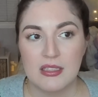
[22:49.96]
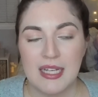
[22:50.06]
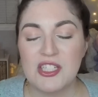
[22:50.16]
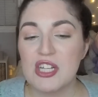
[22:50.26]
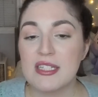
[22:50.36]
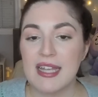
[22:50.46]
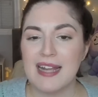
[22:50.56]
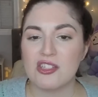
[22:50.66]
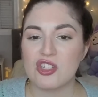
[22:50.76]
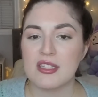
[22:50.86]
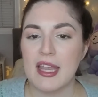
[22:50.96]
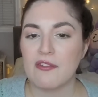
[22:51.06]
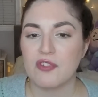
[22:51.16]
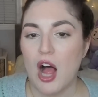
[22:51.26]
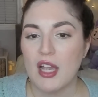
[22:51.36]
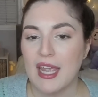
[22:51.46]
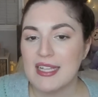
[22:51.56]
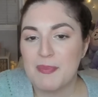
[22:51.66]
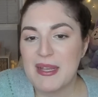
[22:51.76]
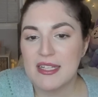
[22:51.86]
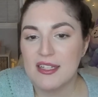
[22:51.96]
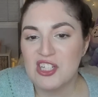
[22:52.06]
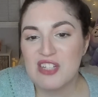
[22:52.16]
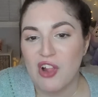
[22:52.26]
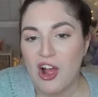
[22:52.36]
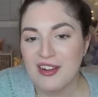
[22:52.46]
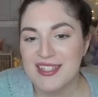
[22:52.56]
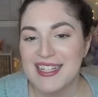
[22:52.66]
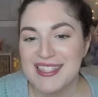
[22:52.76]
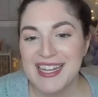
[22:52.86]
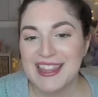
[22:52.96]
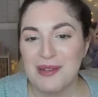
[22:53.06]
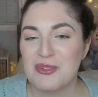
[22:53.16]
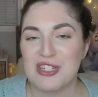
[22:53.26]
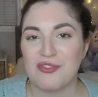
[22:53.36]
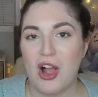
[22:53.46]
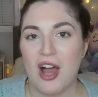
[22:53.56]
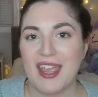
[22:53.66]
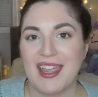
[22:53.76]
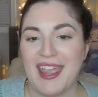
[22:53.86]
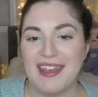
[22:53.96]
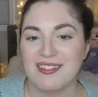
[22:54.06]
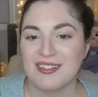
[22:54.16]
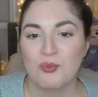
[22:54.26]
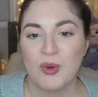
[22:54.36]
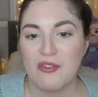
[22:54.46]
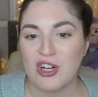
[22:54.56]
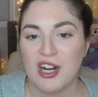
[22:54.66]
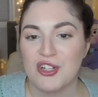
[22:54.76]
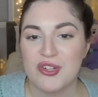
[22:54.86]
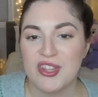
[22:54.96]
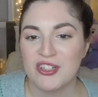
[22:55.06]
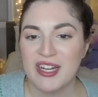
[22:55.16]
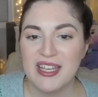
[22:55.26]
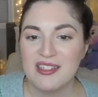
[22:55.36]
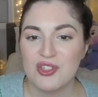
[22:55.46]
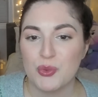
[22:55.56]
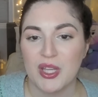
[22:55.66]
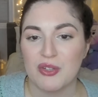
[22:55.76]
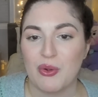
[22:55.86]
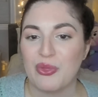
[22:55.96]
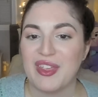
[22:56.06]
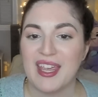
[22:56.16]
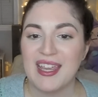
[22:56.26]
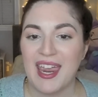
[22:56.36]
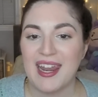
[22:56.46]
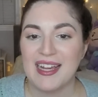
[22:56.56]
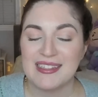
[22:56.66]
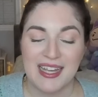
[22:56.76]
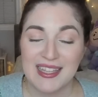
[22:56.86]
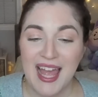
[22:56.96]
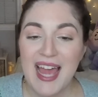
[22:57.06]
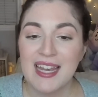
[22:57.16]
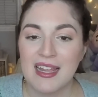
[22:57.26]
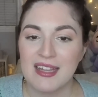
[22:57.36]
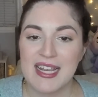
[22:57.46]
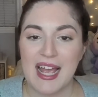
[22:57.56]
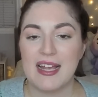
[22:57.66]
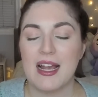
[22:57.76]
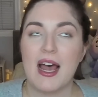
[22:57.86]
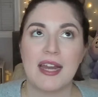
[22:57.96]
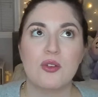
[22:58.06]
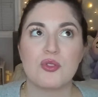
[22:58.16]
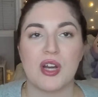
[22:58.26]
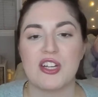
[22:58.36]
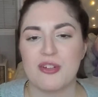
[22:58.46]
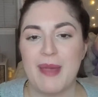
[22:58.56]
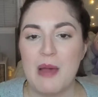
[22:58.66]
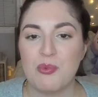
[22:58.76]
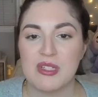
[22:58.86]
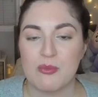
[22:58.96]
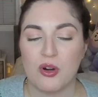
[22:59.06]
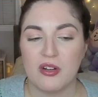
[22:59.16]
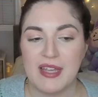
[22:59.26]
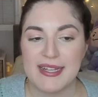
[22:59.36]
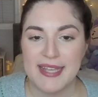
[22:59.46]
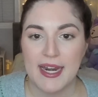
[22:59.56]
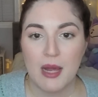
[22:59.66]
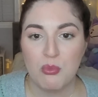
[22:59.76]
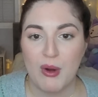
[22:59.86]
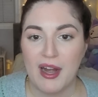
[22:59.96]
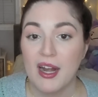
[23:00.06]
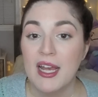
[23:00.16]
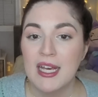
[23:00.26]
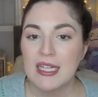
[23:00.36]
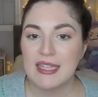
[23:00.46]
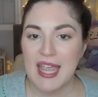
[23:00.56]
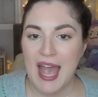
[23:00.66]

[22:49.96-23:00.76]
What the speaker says: It's just like vlog. It's basically just vlogs. It's like them just vlogging in whatever country they're in, doing their own thing. And I like that. Like, I know Treasure Map was more like set up where they